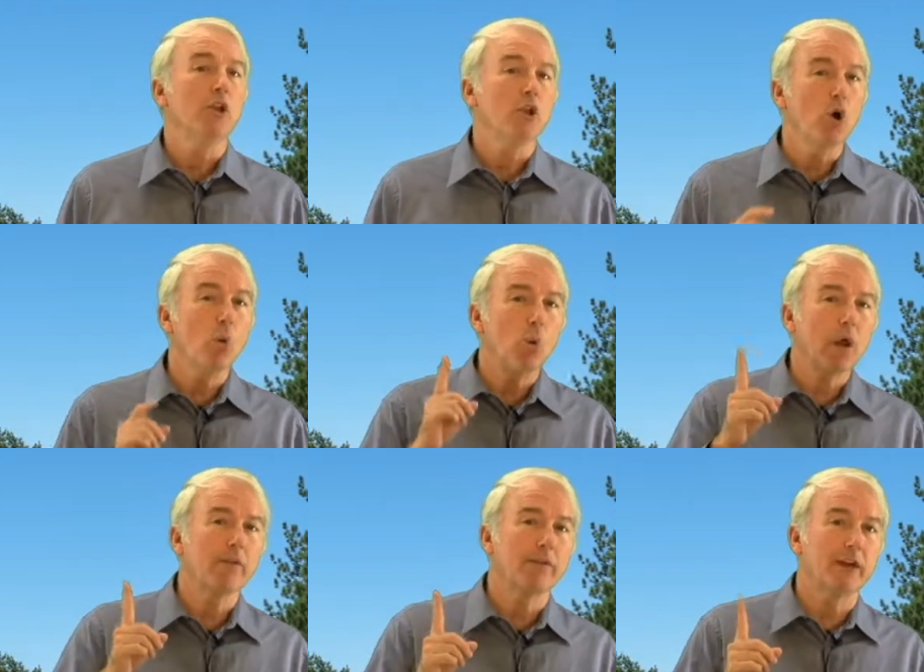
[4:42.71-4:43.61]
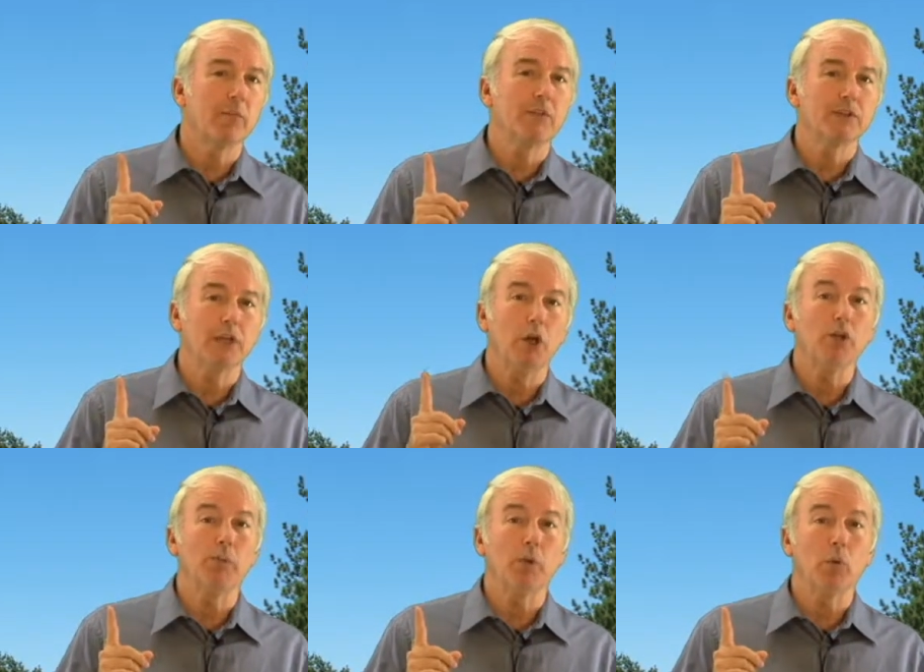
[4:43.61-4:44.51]
No one of them is the
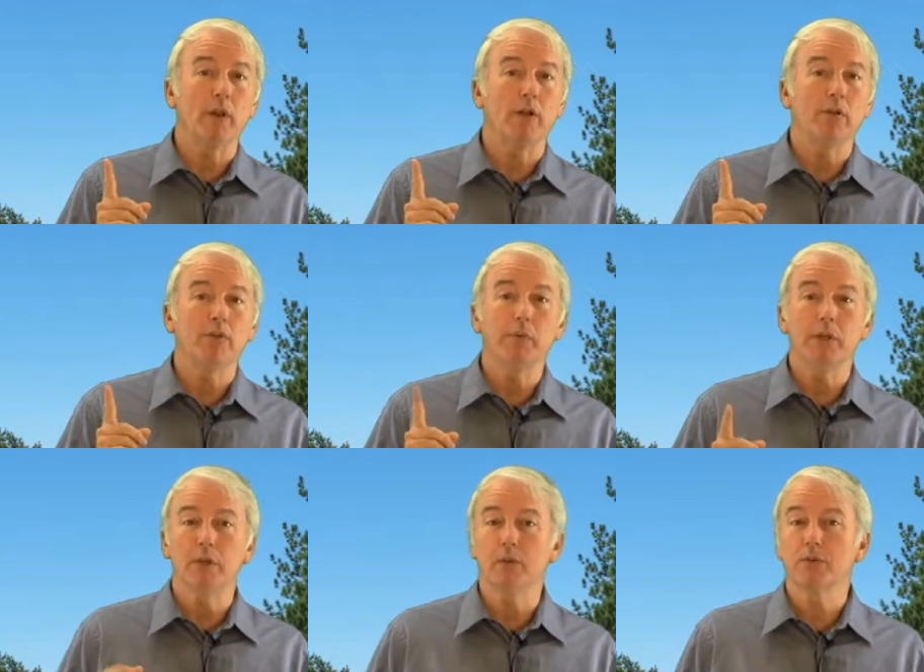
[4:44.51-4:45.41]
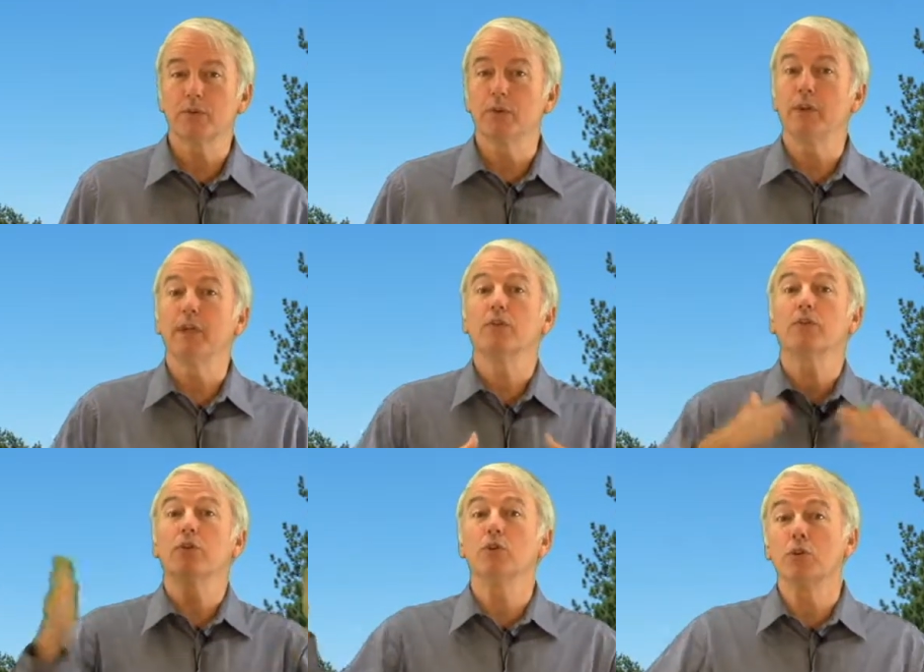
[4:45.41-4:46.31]
ultimate winner to be used to the
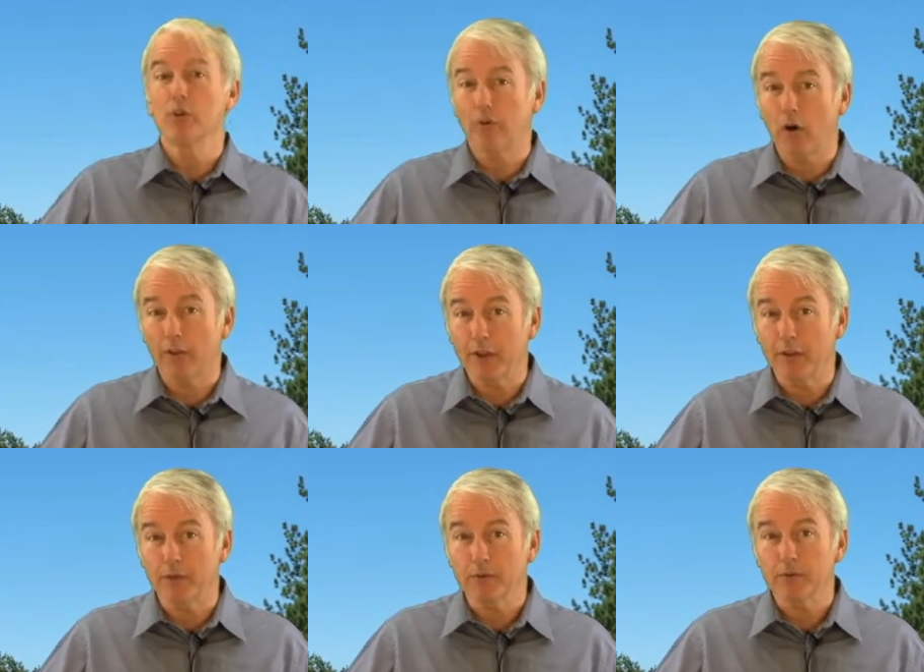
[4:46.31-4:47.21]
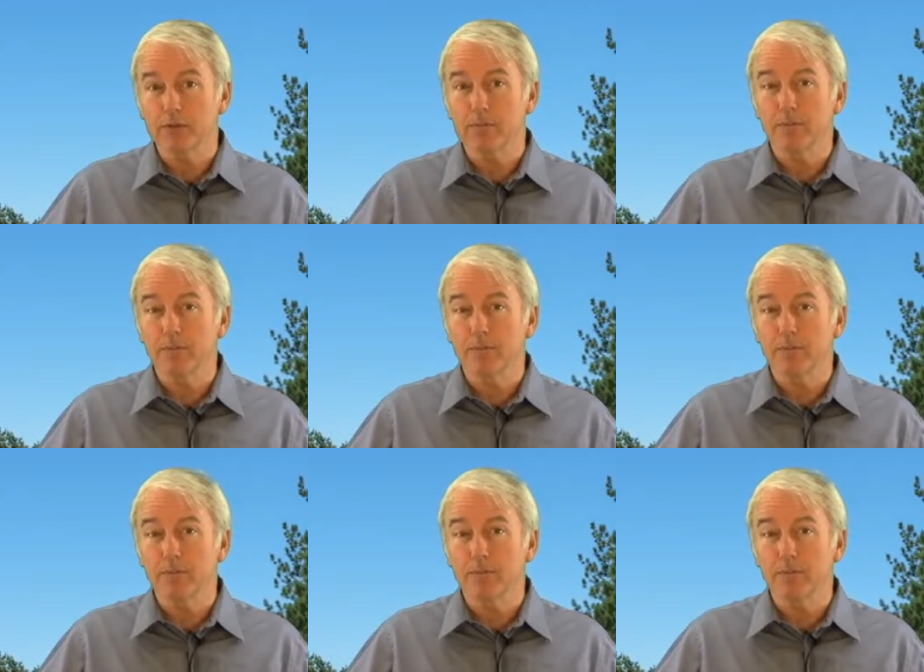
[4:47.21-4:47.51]
exclusion of all the others.